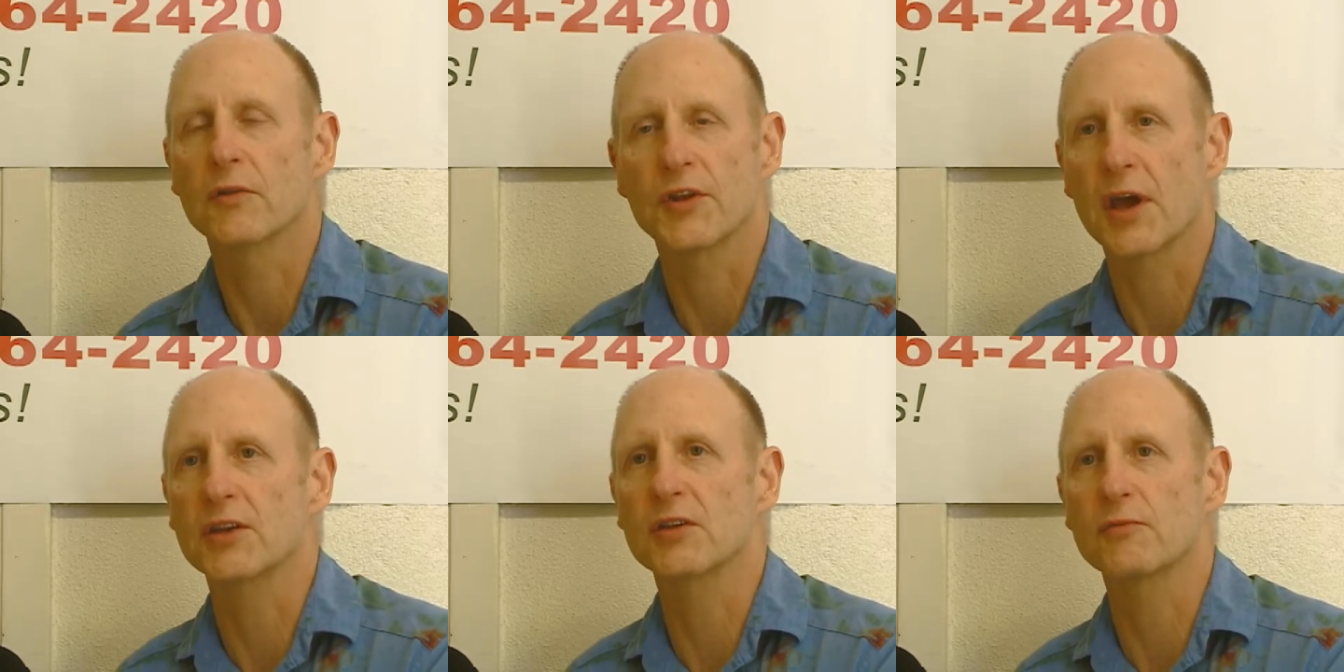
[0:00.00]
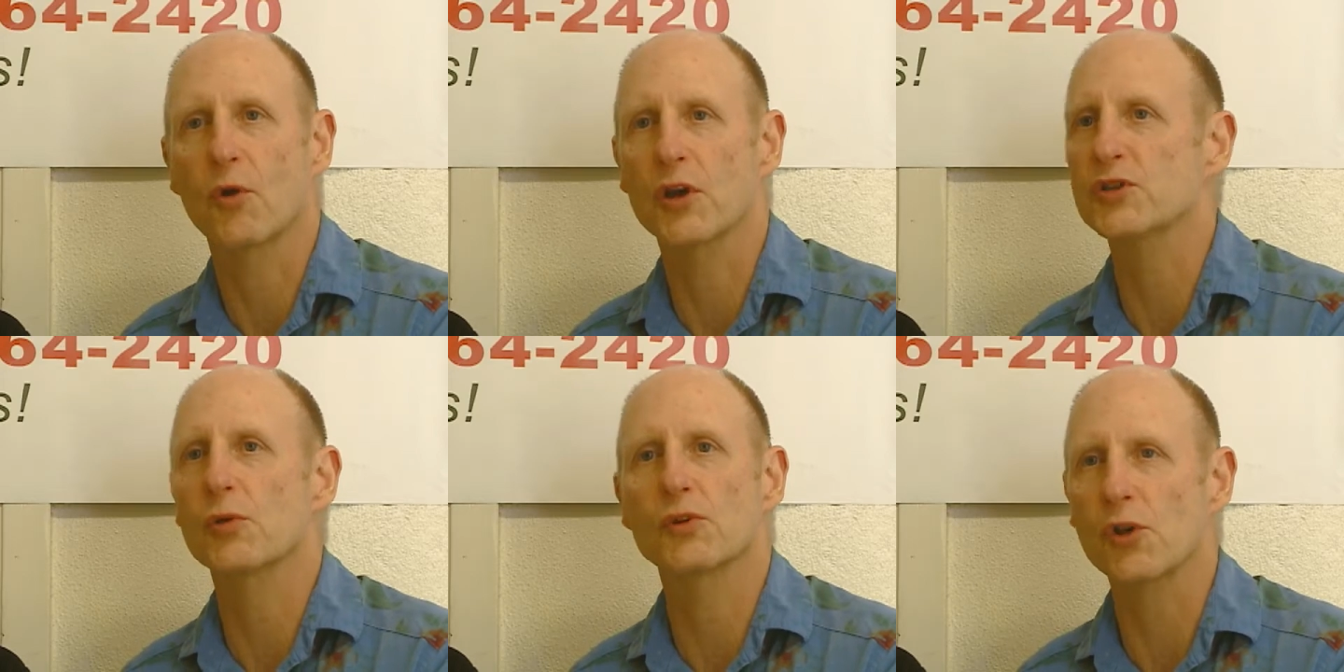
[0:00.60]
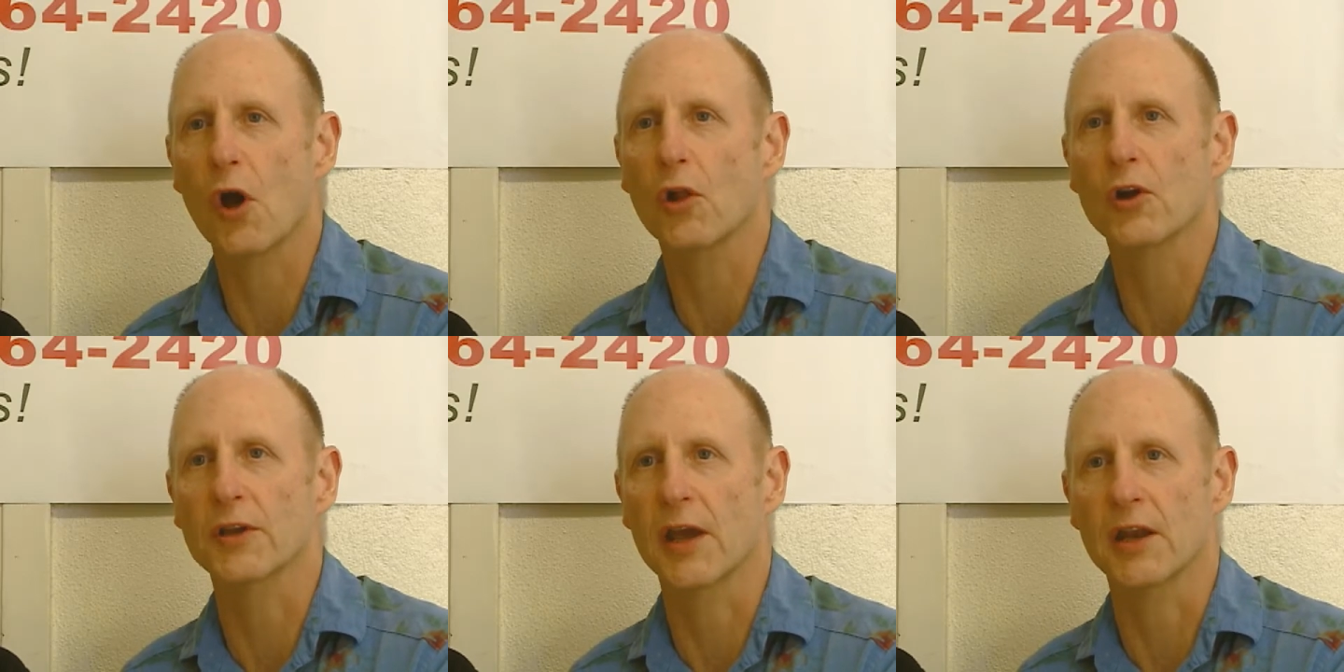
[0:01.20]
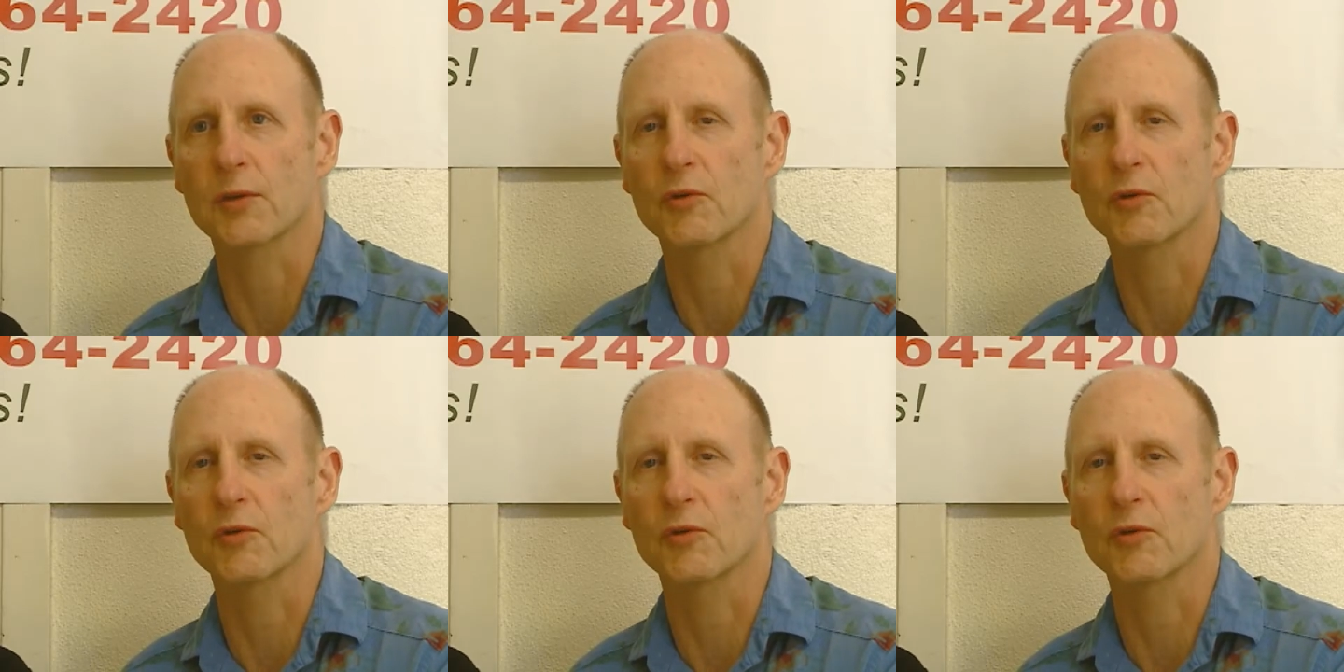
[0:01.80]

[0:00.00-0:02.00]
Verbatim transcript: the nineteen forties, it was all organic,